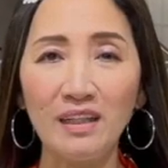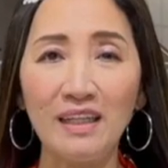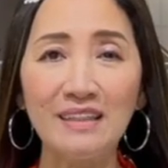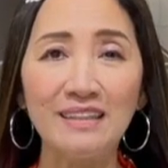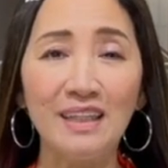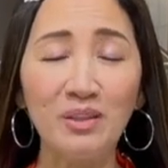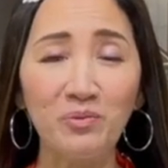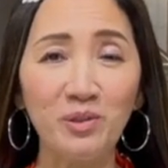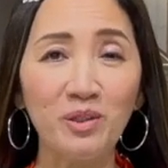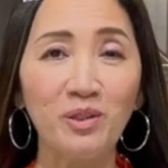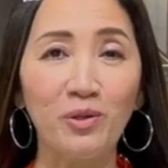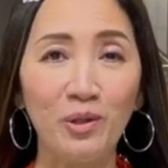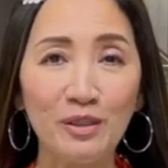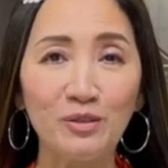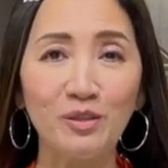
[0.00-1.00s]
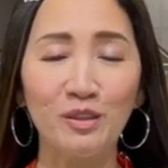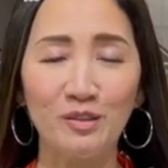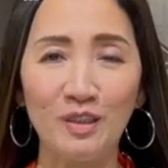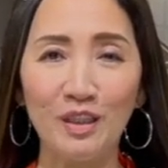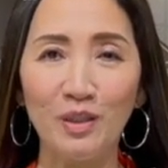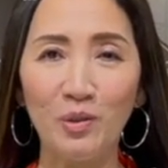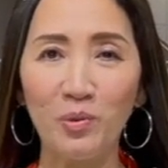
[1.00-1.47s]
then we're going to
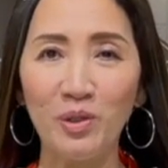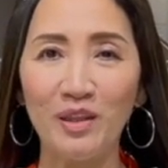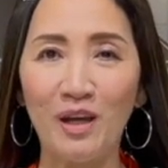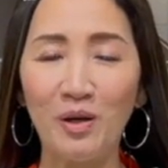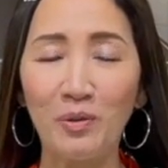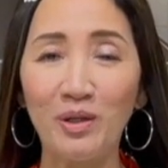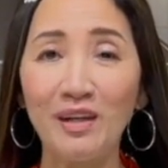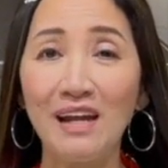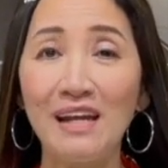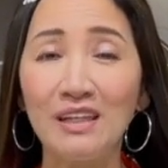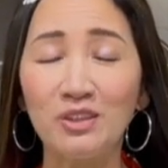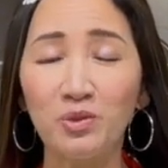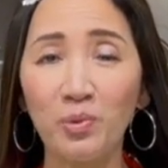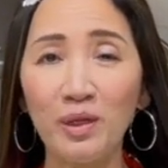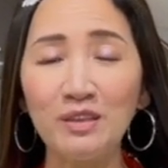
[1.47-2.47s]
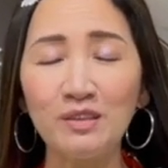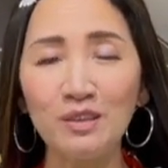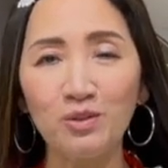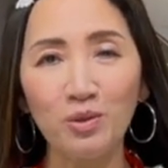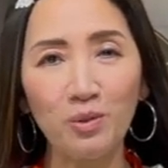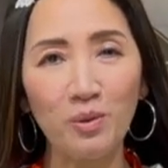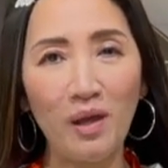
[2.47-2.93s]
continue with our
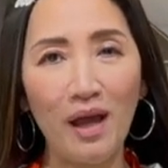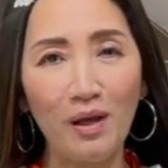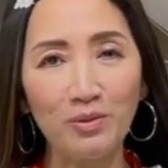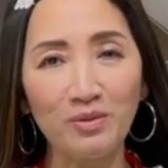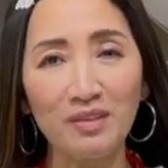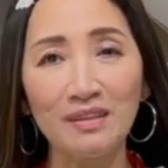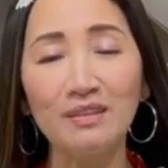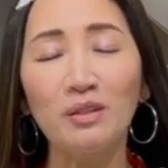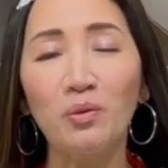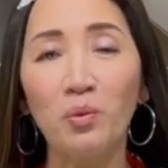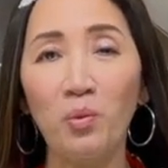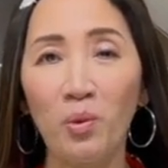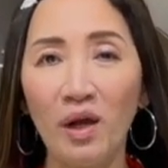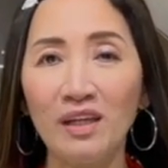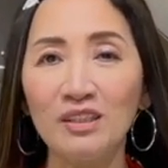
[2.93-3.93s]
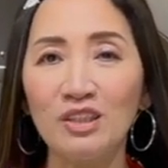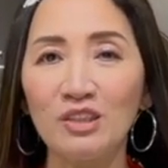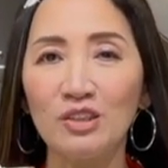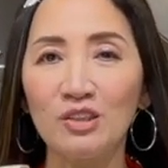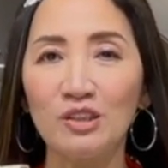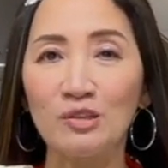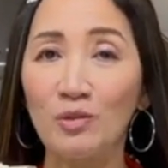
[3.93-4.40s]
22 ounces White
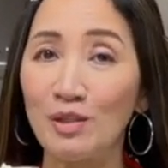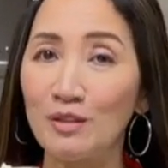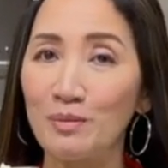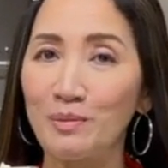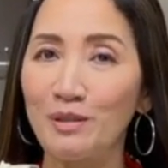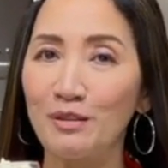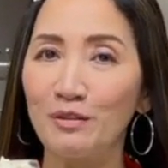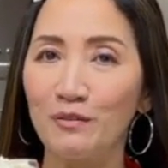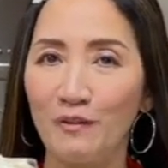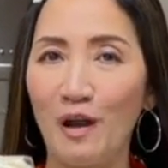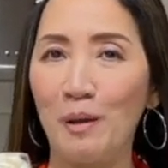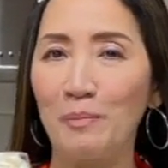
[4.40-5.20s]
Christmas Frappe.